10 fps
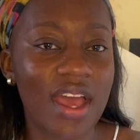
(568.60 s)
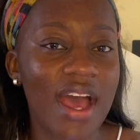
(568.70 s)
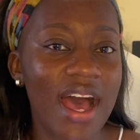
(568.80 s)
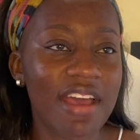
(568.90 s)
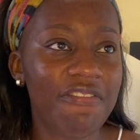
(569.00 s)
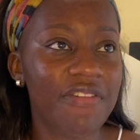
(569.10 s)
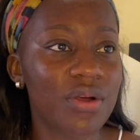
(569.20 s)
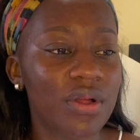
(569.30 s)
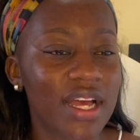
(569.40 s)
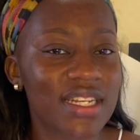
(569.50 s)
I
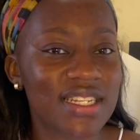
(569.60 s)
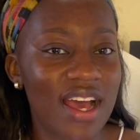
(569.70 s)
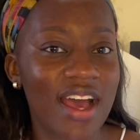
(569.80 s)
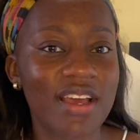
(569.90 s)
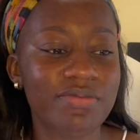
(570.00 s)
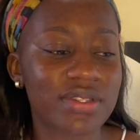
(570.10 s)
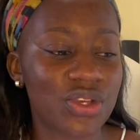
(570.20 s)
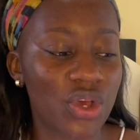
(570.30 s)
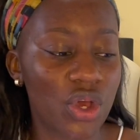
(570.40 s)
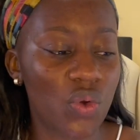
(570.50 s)
feel at times
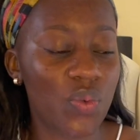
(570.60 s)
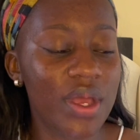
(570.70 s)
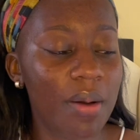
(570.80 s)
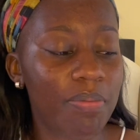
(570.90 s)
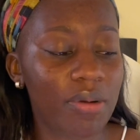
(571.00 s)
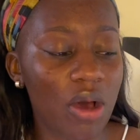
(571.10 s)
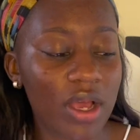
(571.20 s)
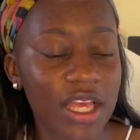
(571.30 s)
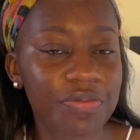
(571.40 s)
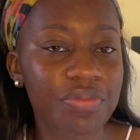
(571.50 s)
we are
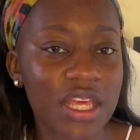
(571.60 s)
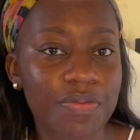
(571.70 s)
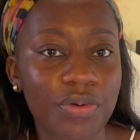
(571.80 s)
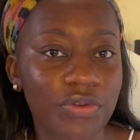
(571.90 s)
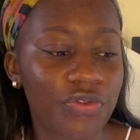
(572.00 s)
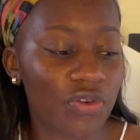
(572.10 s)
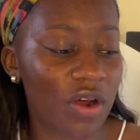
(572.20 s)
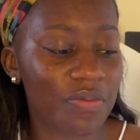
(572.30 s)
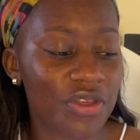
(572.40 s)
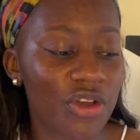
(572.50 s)
blocking people
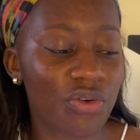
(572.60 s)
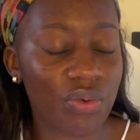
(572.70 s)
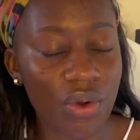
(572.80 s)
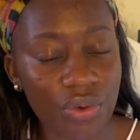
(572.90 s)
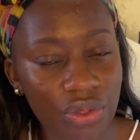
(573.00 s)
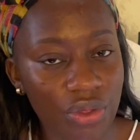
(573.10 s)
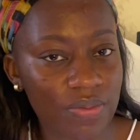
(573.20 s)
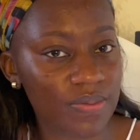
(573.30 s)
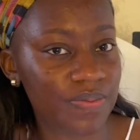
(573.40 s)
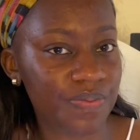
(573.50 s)
from their growth.
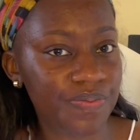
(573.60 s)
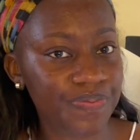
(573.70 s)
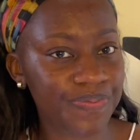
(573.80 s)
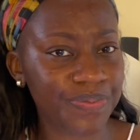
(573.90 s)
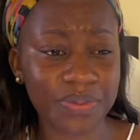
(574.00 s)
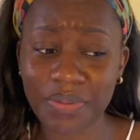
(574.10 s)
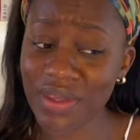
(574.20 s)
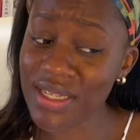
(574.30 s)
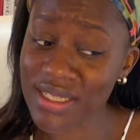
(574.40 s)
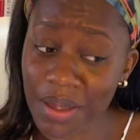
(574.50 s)

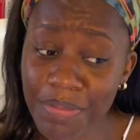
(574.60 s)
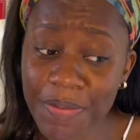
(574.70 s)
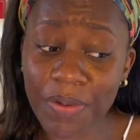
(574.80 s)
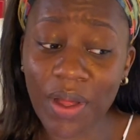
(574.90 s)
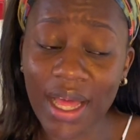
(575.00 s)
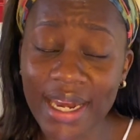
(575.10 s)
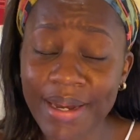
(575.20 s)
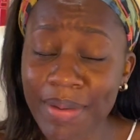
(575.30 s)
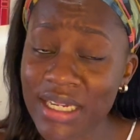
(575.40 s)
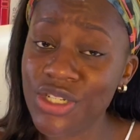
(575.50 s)
Some people are
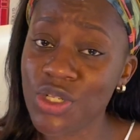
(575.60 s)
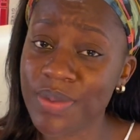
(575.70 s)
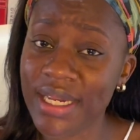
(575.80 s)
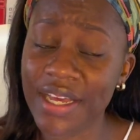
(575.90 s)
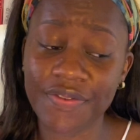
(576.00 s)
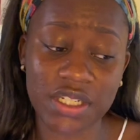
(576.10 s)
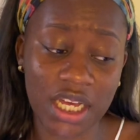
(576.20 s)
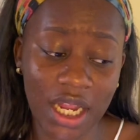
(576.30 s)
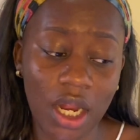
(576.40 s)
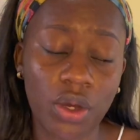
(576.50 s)
meant to be left
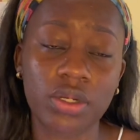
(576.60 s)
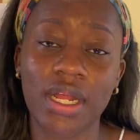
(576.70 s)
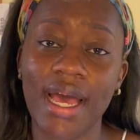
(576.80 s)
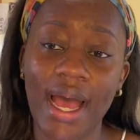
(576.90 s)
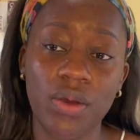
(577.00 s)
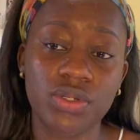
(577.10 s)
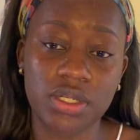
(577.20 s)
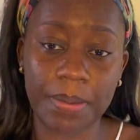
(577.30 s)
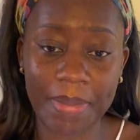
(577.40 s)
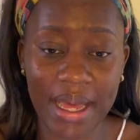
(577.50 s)
alone.
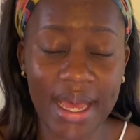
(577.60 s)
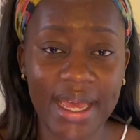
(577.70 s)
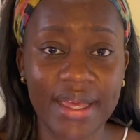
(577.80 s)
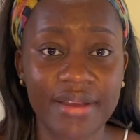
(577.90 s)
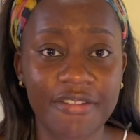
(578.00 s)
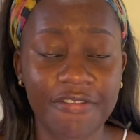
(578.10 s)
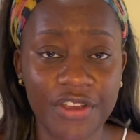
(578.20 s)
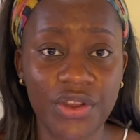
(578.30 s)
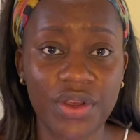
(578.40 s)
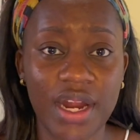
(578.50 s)
Out, bye,
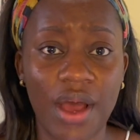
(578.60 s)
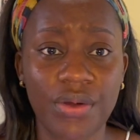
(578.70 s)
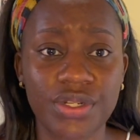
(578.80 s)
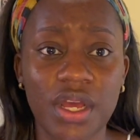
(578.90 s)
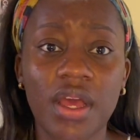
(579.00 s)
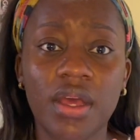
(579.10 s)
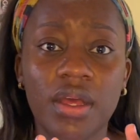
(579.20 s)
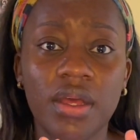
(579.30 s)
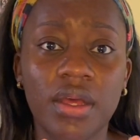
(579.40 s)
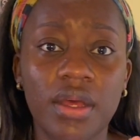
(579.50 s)
figure it out.
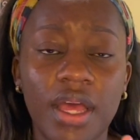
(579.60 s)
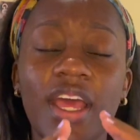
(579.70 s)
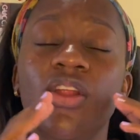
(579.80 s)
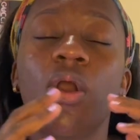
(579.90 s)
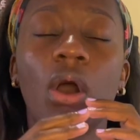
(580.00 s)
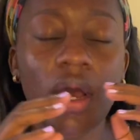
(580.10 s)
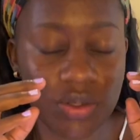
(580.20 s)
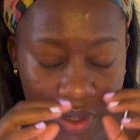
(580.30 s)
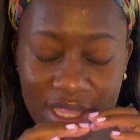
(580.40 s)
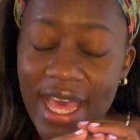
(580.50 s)
And
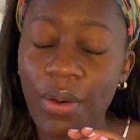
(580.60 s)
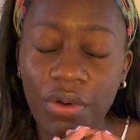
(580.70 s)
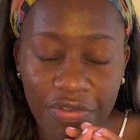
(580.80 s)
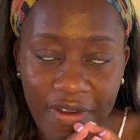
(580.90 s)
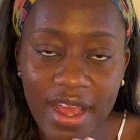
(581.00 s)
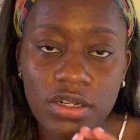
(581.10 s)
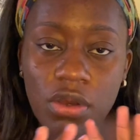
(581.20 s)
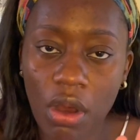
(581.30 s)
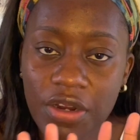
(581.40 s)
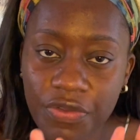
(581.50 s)
God, they will find
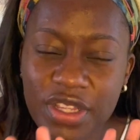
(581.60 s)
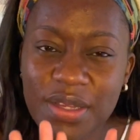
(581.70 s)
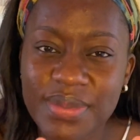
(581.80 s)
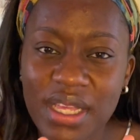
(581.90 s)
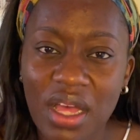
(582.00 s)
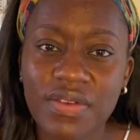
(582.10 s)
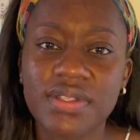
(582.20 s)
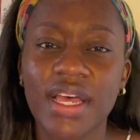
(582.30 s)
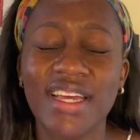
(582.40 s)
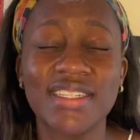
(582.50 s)
God for
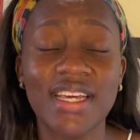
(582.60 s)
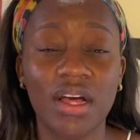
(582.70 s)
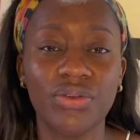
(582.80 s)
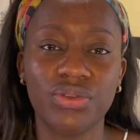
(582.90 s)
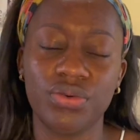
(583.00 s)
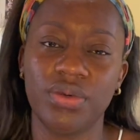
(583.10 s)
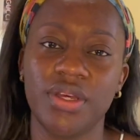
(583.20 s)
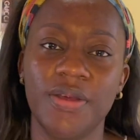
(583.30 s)
themselves, I tell you.